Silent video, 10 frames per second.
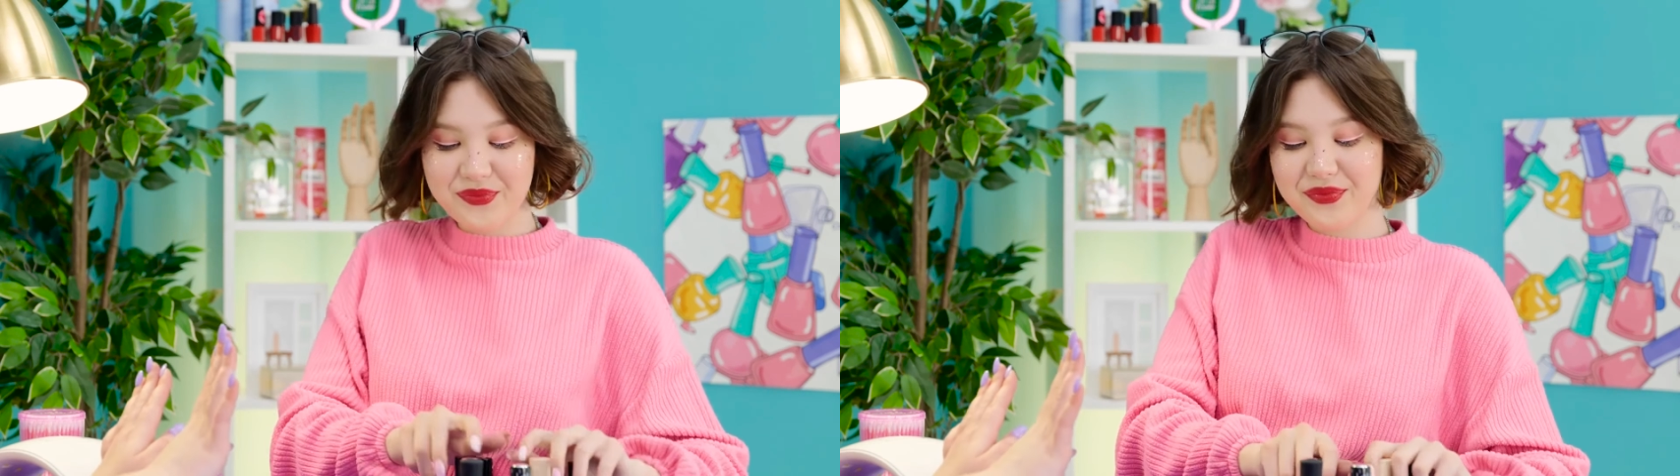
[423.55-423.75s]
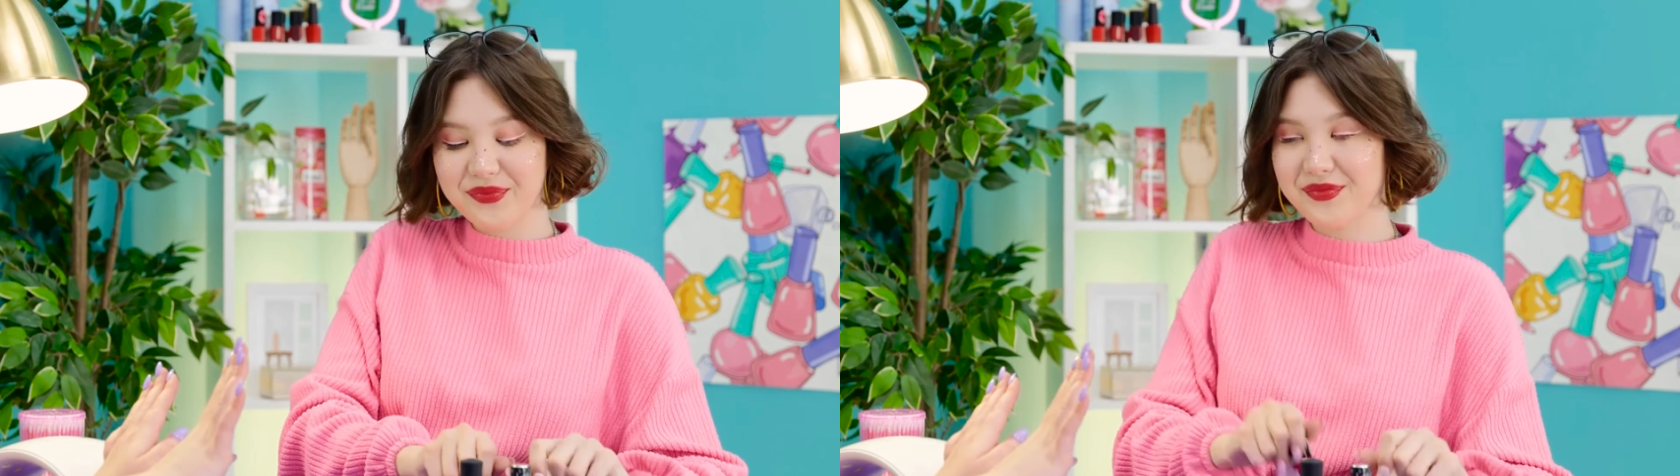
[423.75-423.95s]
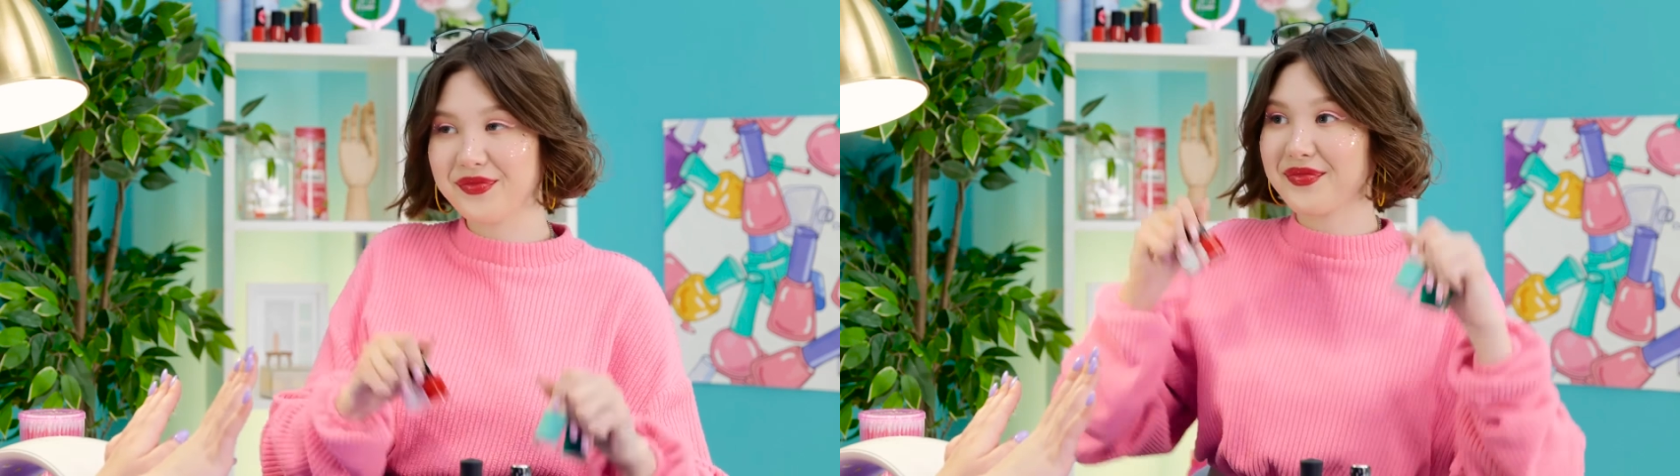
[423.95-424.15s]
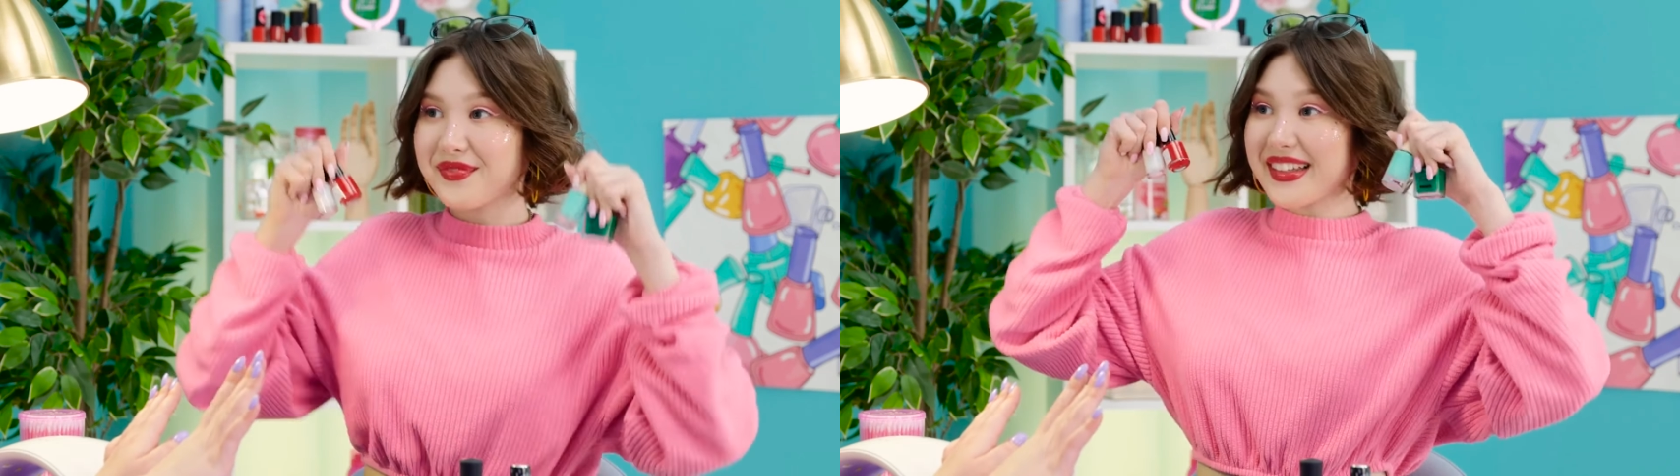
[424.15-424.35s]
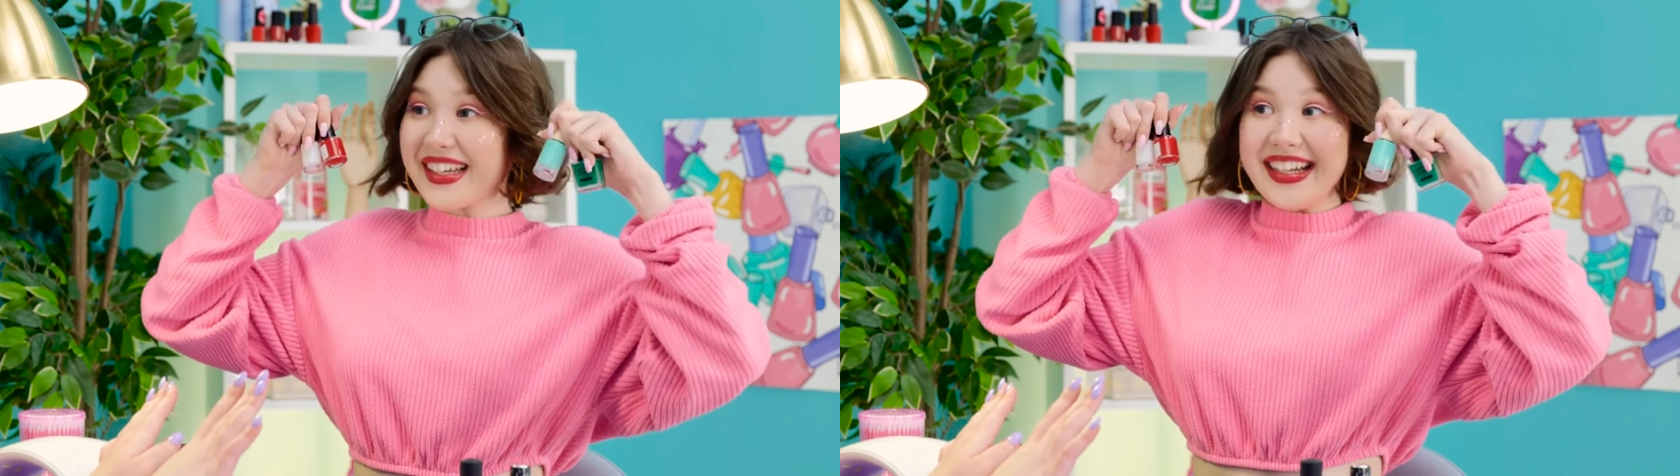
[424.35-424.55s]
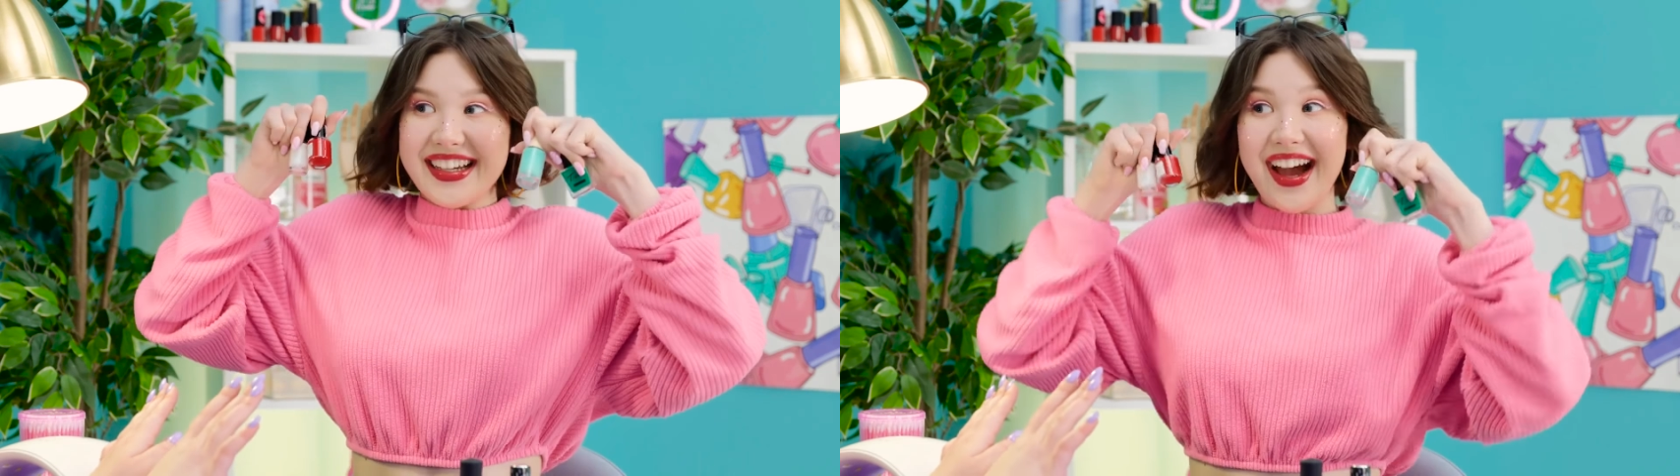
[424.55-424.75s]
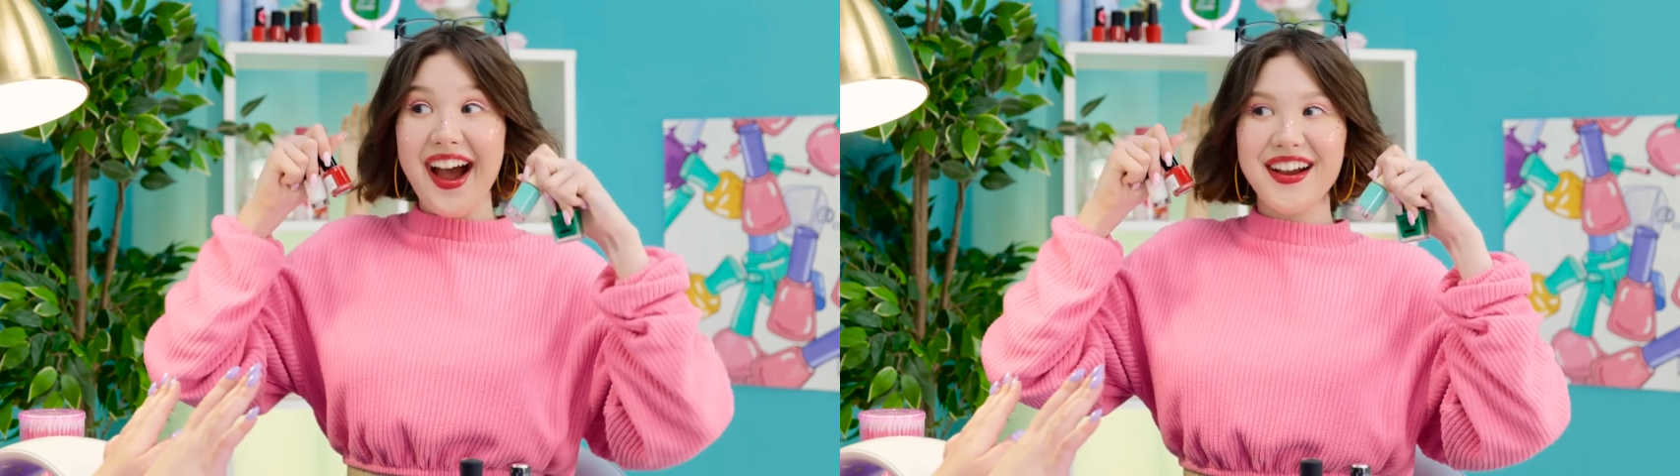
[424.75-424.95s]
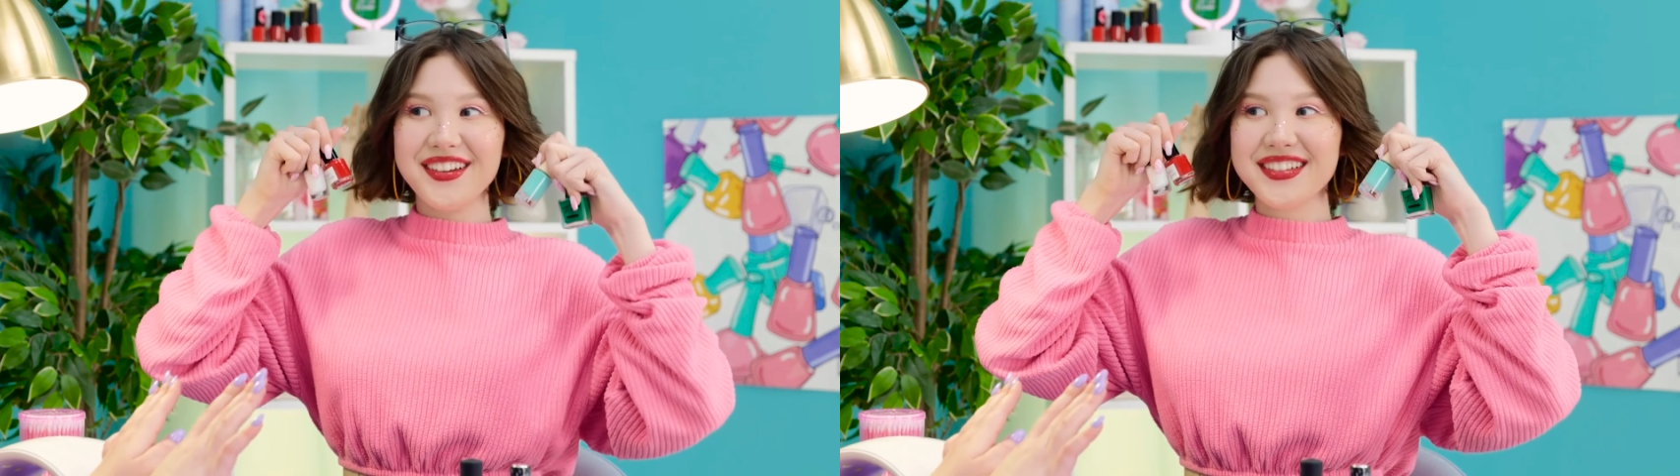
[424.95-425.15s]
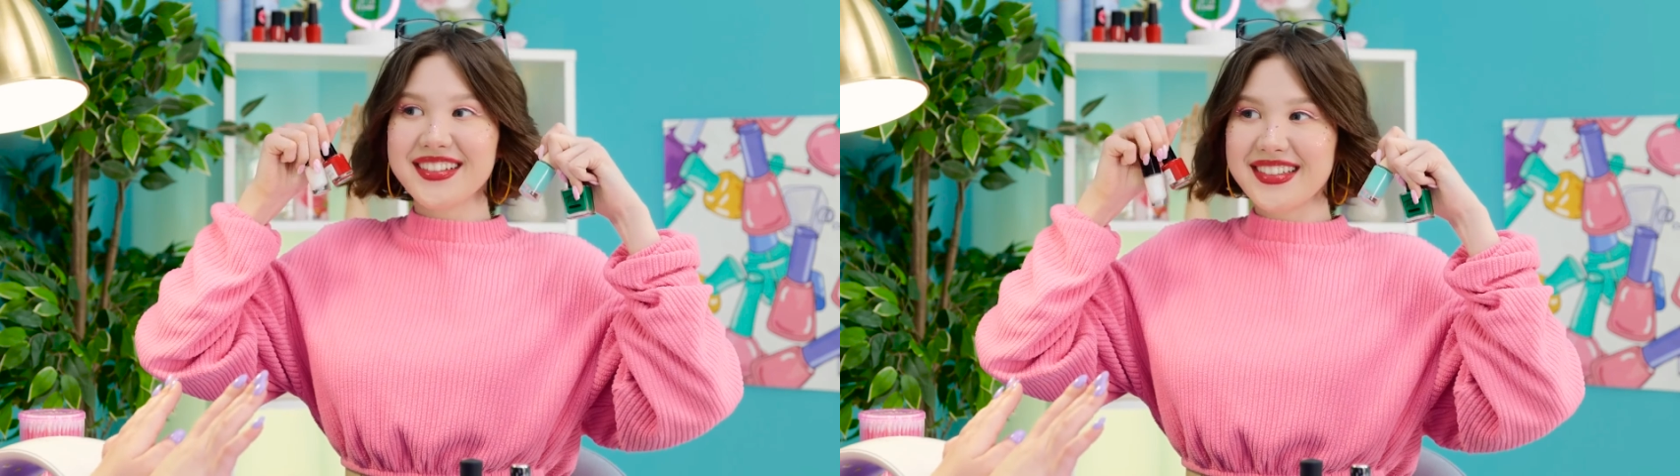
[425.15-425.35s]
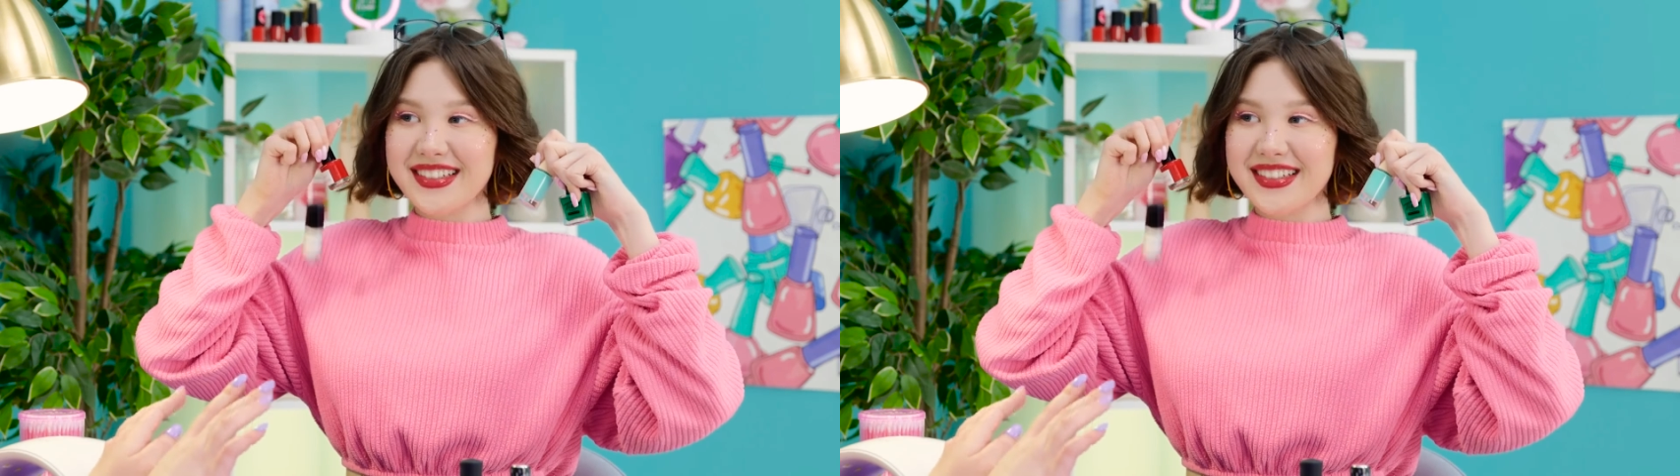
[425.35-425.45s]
color. Which one do you like?